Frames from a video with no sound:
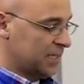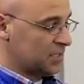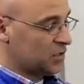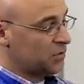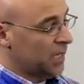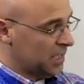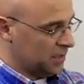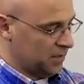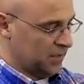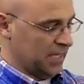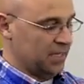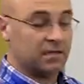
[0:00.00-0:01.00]
is greater
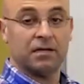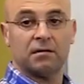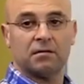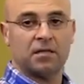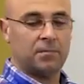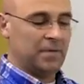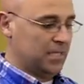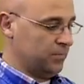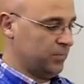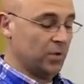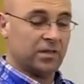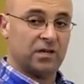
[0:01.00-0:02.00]
than
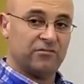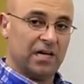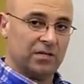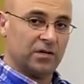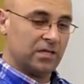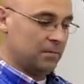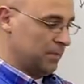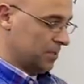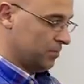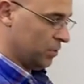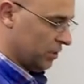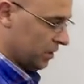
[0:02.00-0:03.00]
the value at the
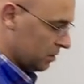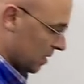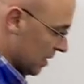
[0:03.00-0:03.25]
midpoint,